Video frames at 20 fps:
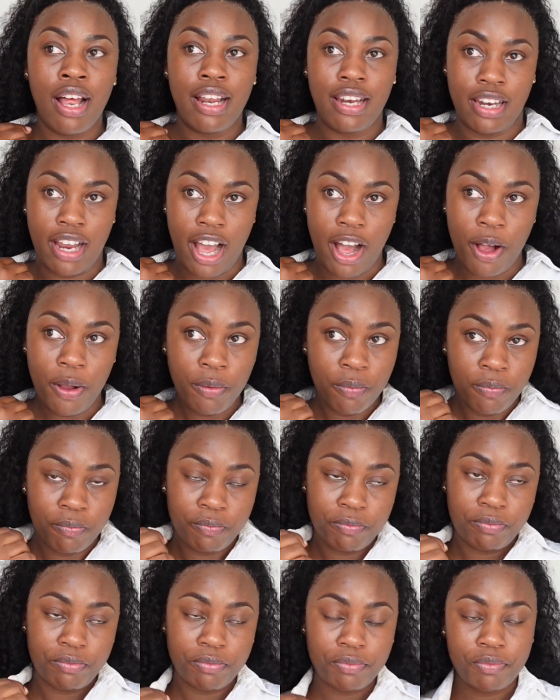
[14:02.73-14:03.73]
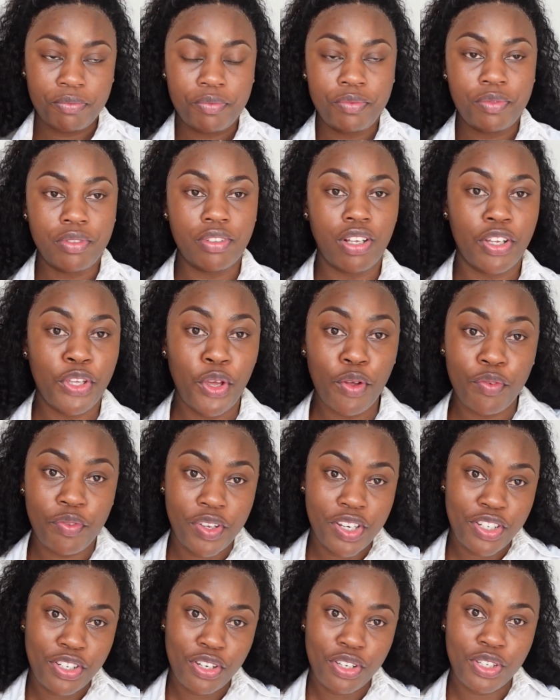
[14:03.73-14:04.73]
now, your
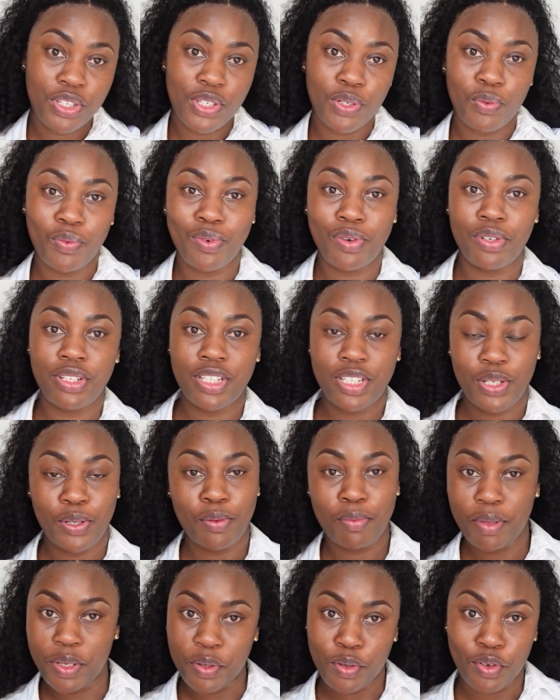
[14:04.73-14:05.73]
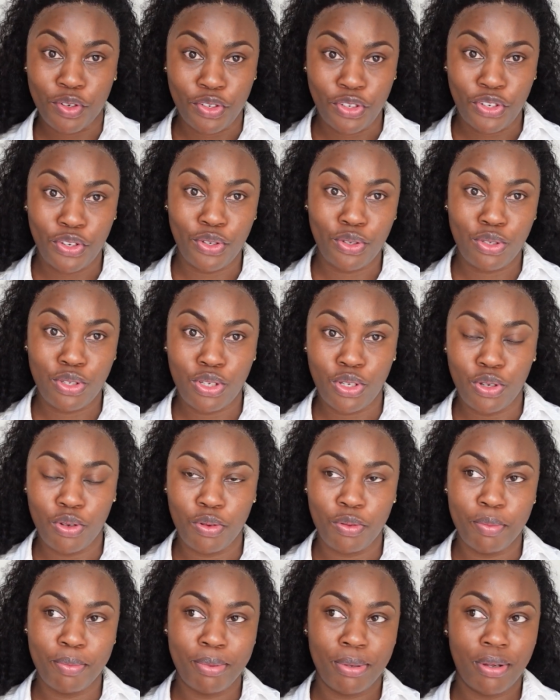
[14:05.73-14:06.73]
videos will still be on
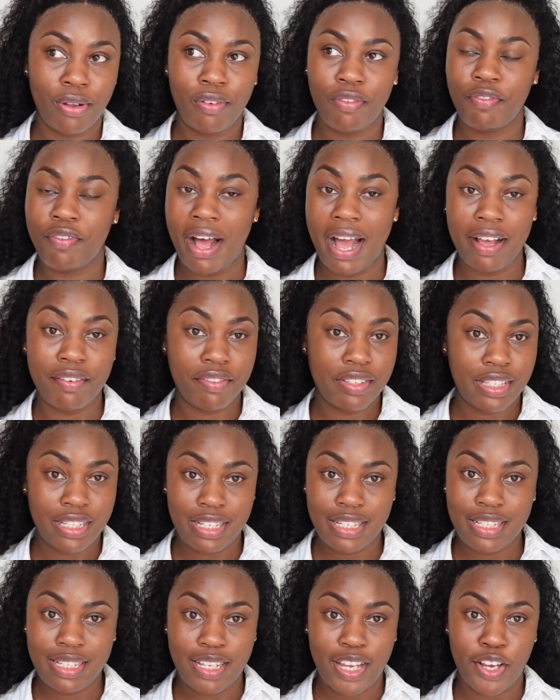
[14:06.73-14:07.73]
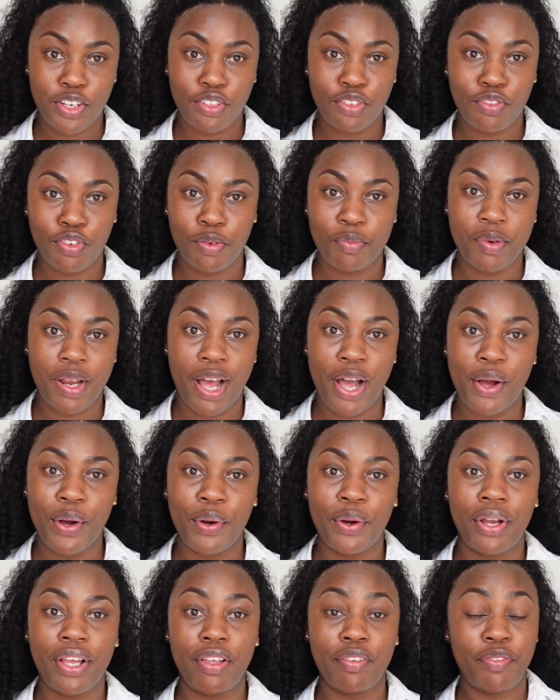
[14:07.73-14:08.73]
YouTube 5-6 years from
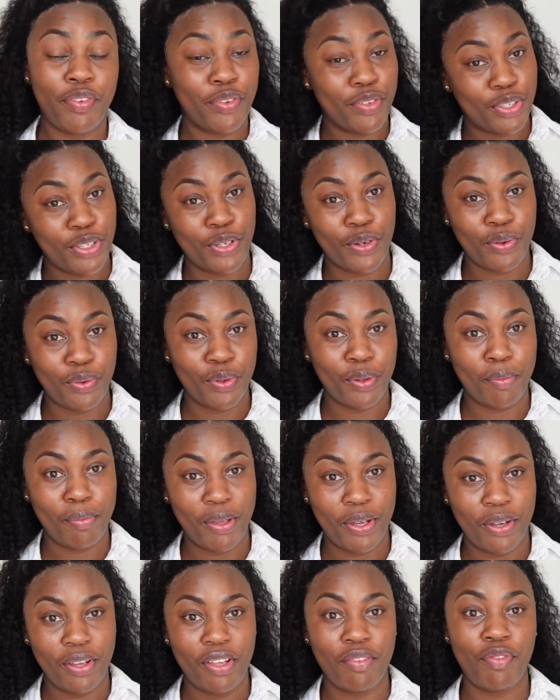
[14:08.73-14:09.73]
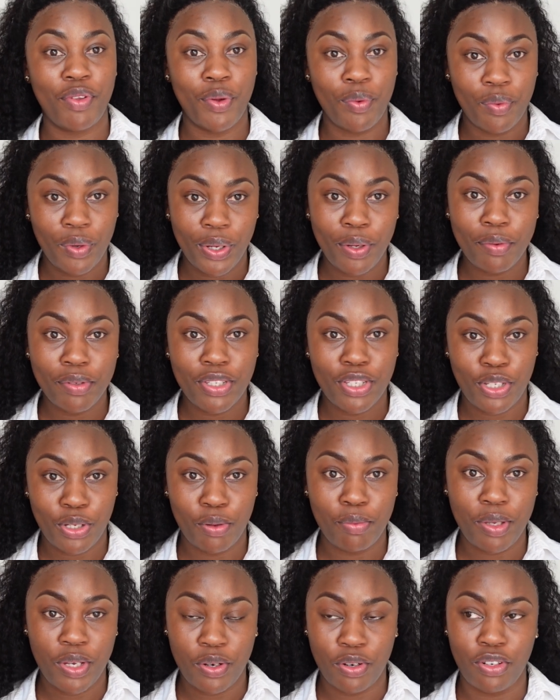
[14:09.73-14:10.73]
now. If you will still
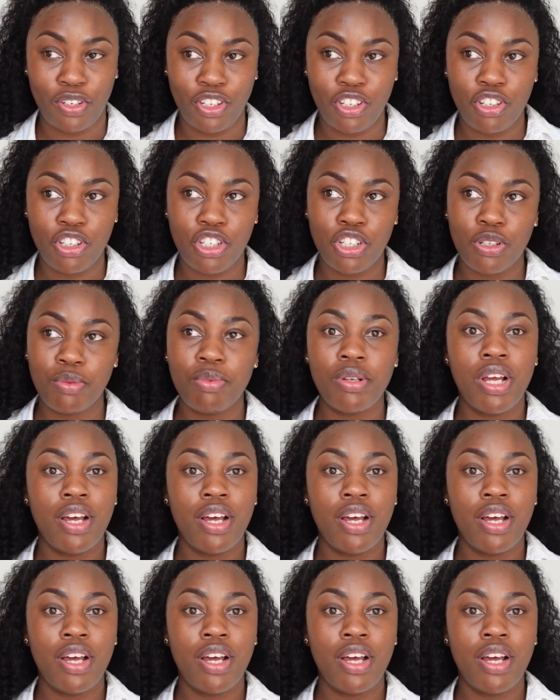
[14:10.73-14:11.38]
be on YouTube,